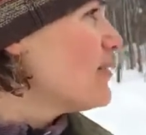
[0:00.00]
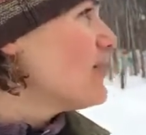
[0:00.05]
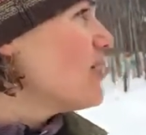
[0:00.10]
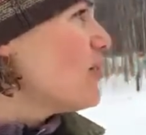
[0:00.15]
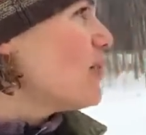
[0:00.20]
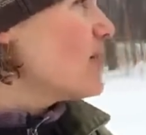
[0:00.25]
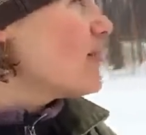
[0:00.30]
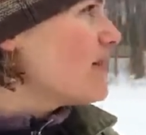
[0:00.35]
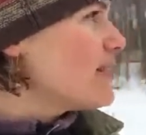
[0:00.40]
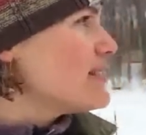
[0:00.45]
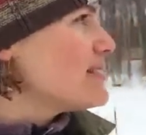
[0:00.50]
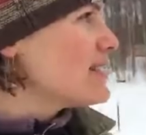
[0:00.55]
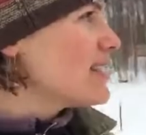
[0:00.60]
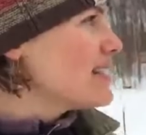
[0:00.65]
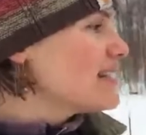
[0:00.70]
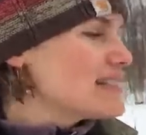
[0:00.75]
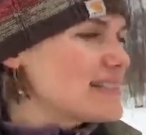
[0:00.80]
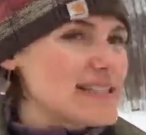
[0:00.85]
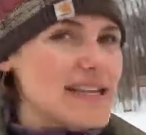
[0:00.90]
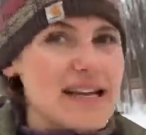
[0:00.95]
Nobody wants to
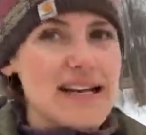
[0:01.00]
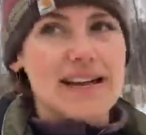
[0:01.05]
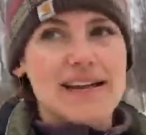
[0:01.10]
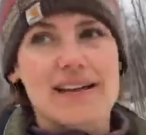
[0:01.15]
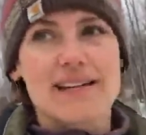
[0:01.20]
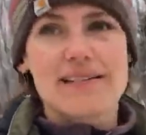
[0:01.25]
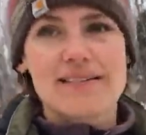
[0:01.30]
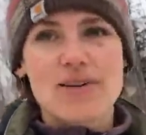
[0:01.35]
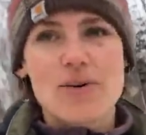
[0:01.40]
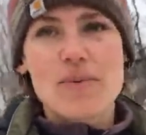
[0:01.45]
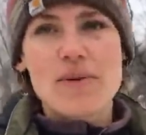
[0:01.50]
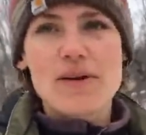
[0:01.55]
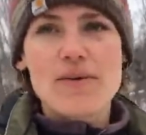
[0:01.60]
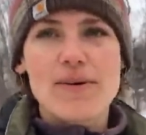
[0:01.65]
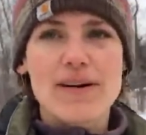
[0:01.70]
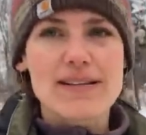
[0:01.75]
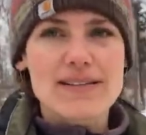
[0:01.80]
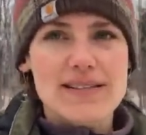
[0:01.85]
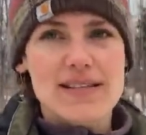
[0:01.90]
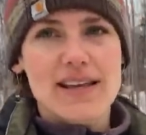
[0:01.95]
get sick. Nobody
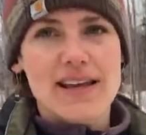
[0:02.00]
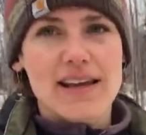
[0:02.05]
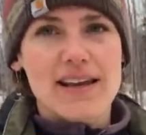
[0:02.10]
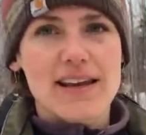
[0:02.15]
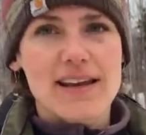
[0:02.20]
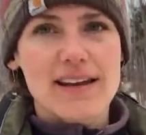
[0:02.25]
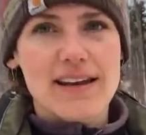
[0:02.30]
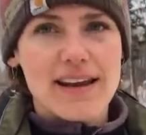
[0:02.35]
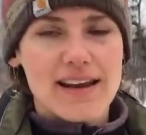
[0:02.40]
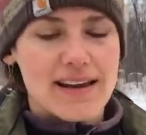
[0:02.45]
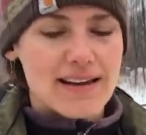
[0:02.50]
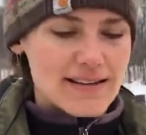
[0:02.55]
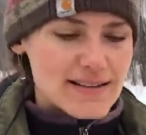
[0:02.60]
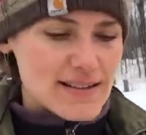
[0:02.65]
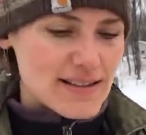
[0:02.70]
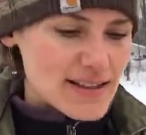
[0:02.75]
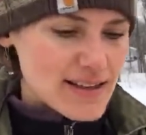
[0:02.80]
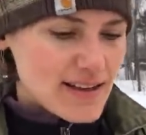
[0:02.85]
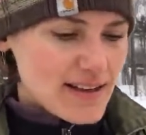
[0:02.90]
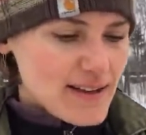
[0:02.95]
wants to get it.
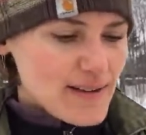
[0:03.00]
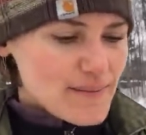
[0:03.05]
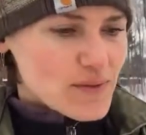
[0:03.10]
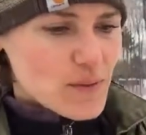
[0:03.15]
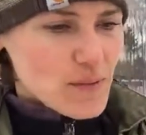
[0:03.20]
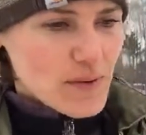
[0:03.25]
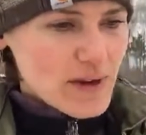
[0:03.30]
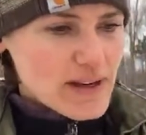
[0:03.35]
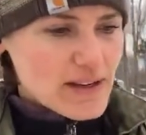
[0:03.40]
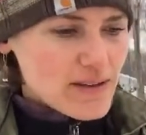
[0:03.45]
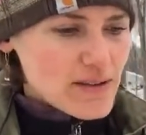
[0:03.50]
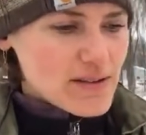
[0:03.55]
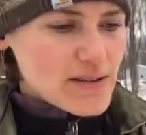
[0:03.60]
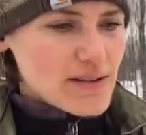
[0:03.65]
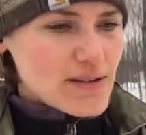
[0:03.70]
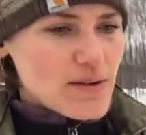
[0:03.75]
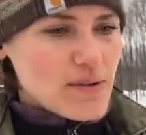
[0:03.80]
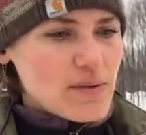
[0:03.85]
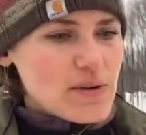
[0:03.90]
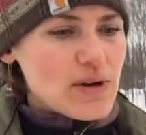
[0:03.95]
And when,
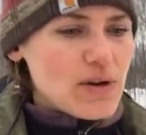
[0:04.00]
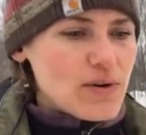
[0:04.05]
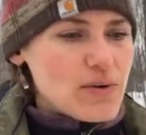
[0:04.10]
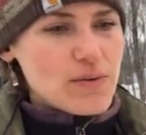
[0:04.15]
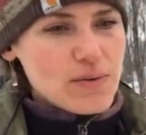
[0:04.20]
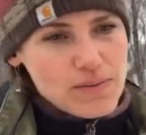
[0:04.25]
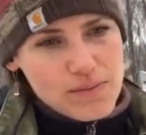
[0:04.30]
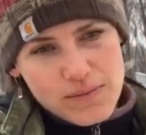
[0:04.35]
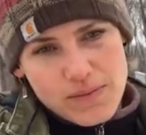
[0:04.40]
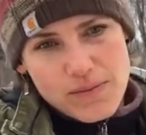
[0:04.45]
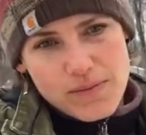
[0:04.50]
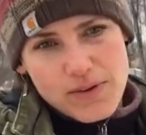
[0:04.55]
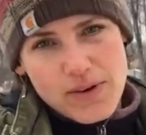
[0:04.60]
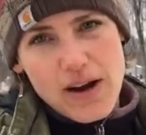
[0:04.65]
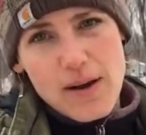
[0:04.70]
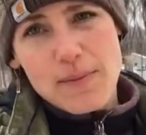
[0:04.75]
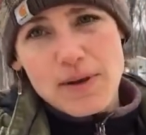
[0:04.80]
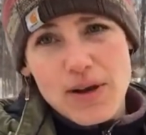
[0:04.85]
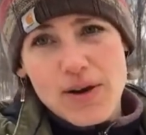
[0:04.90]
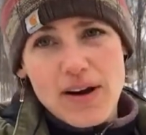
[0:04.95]
you know,
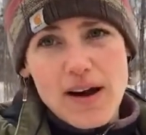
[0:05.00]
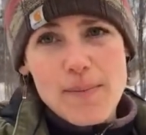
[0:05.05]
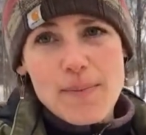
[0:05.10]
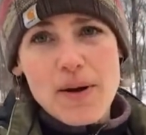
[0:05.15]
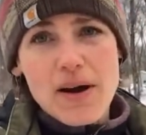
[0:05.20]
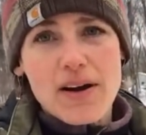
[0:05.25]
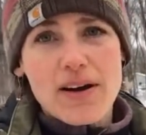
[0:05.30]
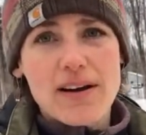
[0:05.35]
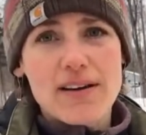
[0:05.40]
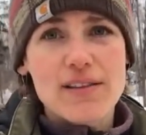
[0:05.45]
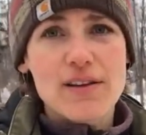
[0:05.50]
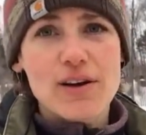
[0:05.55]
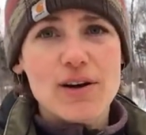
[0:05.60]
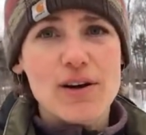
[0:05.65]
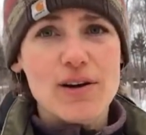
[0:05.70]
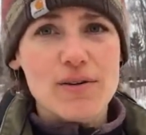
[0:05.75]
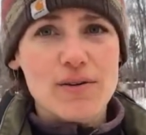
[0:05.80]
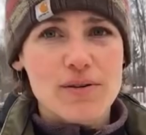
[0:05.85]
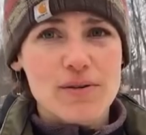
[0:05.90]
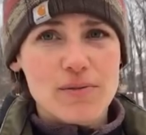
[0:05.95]
Grandma and Grandpa are in
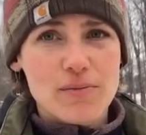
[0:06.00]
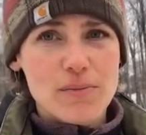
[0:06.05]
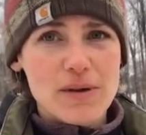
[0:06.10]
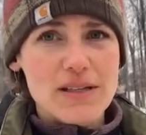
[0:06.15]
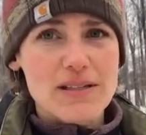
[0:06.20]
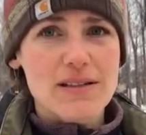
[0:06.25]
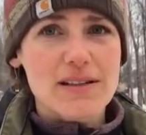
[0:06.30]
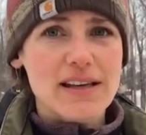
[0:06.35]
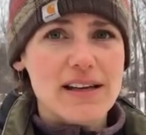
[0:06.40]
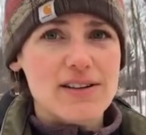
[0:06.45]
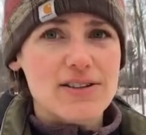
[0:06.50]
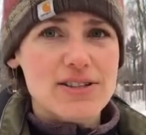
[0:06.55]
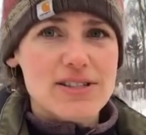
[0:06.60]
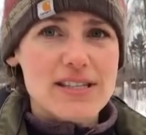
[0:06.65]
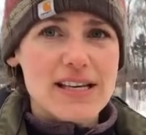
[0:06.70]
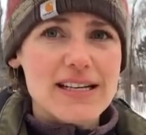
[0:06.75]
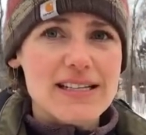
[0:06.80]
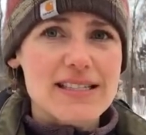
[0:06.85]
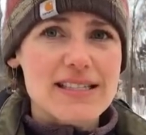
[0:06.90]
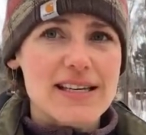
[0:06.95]
their mid to later
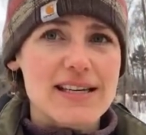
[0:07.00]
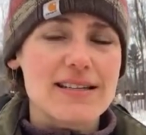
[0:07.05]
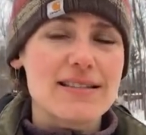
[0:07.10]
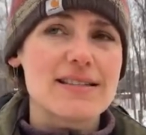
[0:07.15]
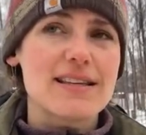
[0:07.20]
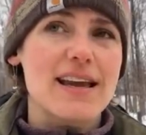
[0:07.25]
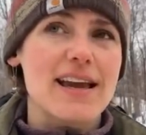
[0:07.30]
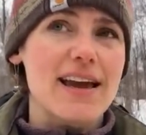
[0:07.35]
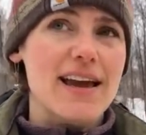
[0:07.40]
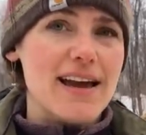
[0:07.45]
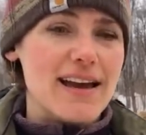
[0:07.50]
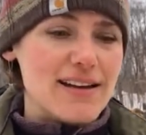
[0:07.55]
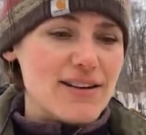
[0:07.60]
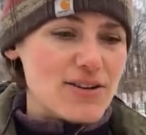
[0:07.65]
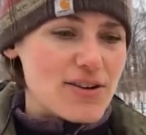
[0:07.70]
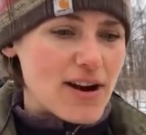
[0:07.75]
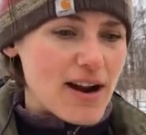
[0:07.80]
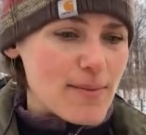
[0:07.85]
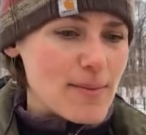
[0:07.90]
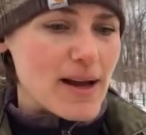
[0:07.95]
60s,
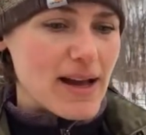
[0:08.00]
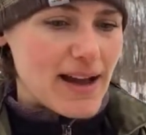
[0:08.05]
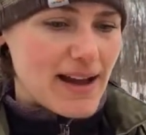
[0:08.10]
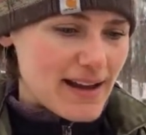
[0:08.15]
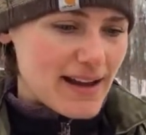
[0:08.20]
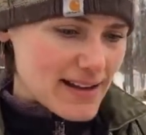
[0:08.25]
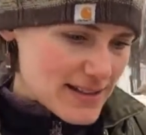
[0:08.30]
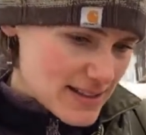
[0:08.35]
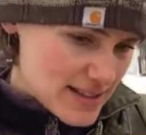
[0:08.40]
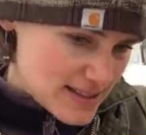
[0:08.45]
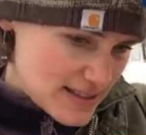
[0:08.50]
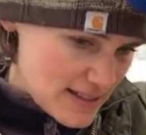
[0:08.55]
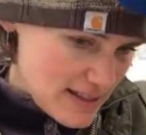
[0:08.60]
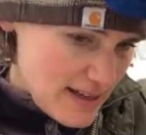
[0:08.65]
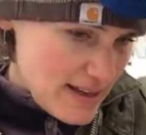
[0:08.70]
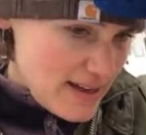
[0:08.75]
and Grandma has,